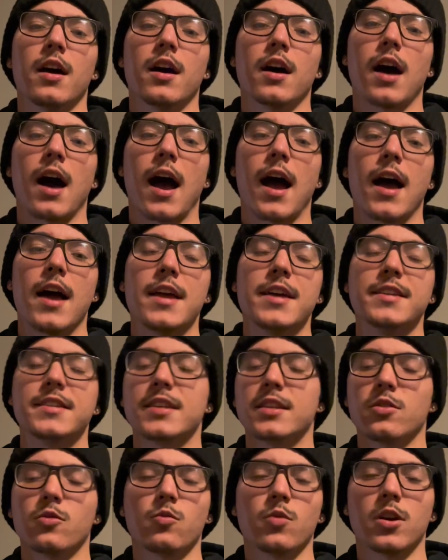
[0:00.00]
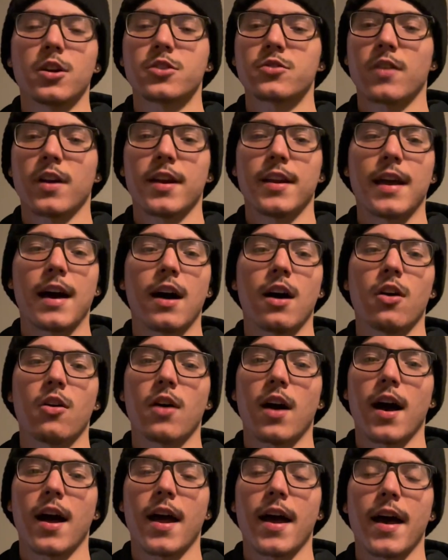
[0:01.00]
It's in the works right now.
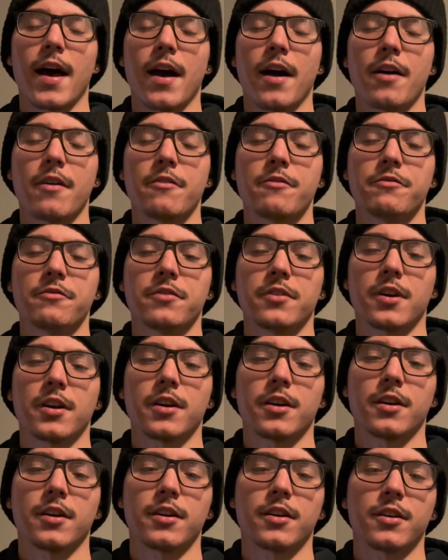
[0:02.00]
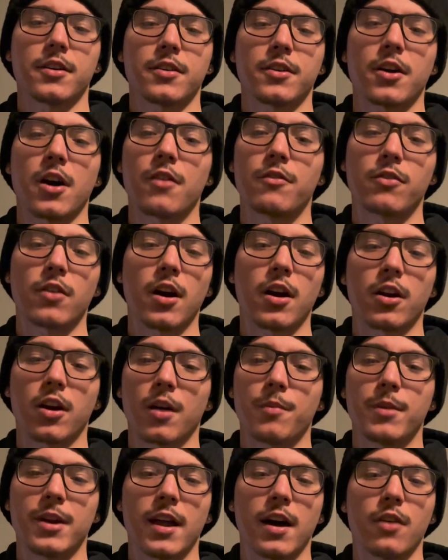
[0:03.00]
I have cover art
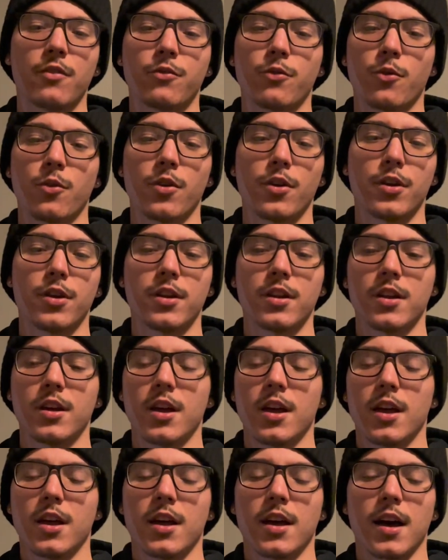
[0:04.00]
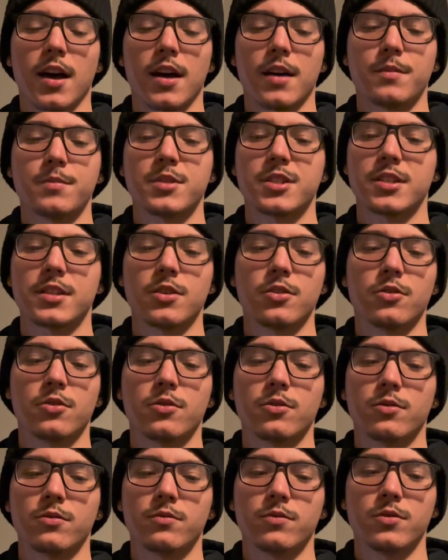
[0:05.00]
coming out for it. I'm
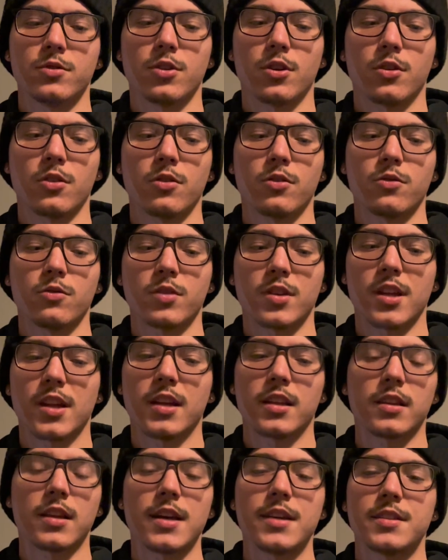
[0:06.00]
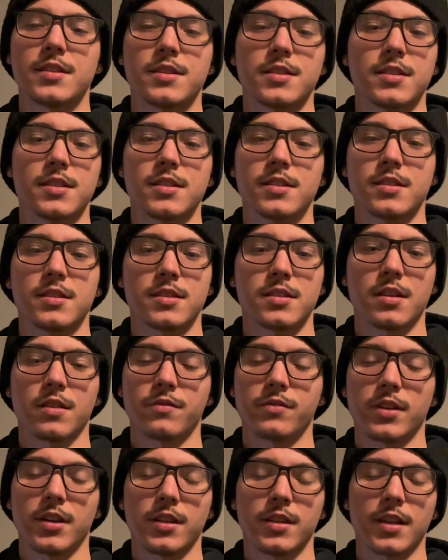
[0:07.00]
still, getting licenses and stuff
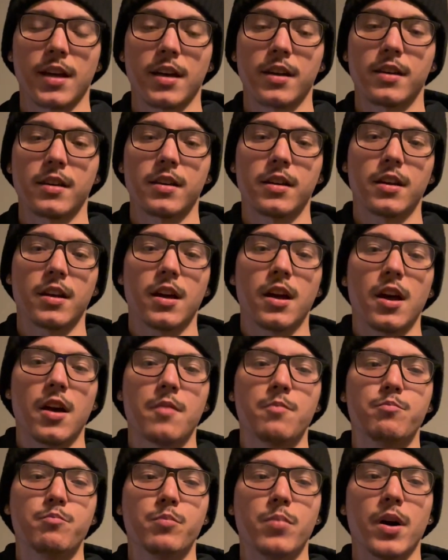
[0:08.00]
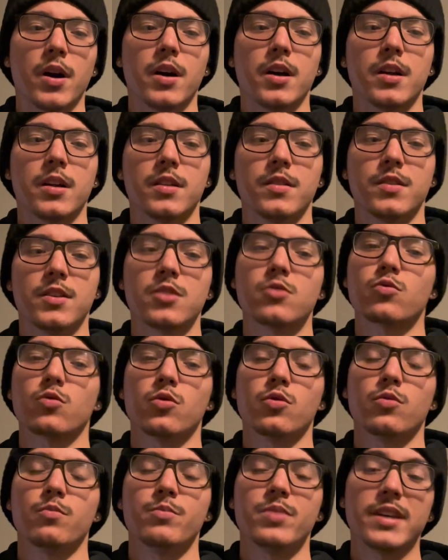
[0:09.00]
like that. But this
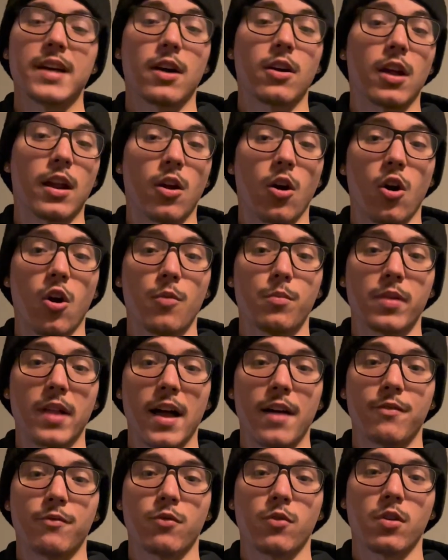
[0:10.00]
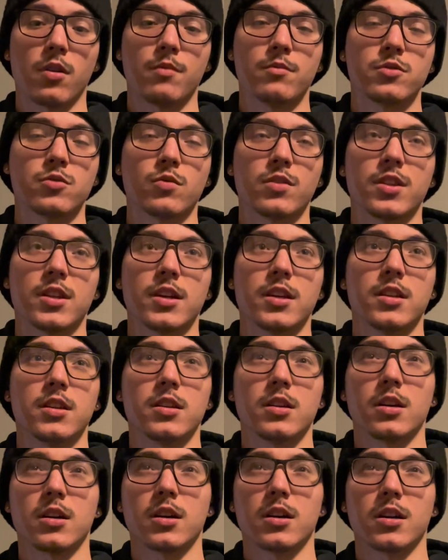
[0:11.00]
will be out on all platforms within
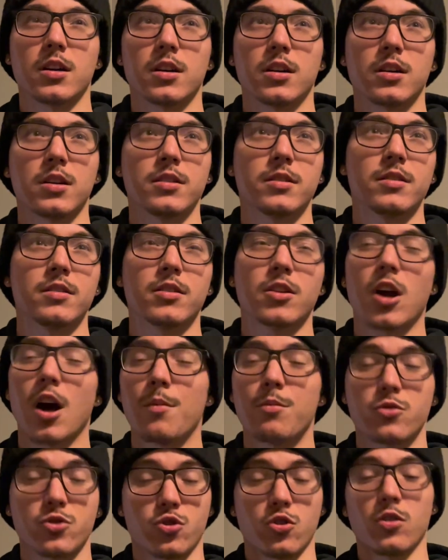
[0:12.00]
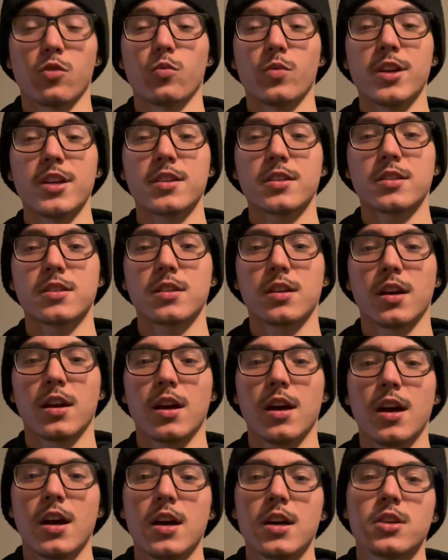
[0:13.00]
a couple short weeks.
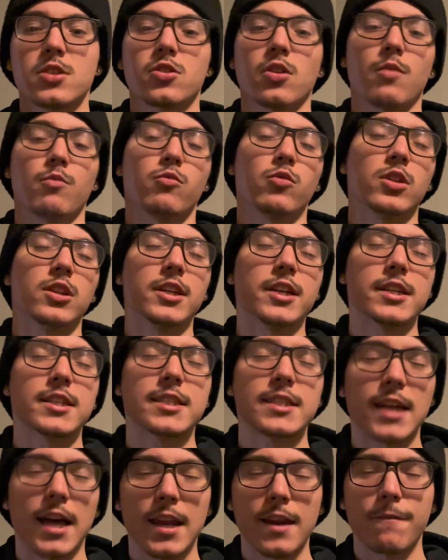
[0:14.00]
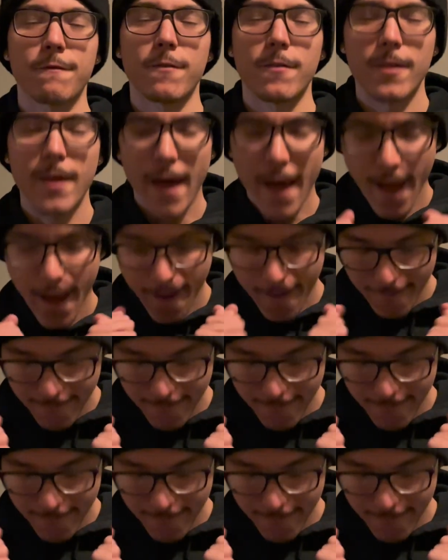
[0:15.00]
So I'm really excited for that.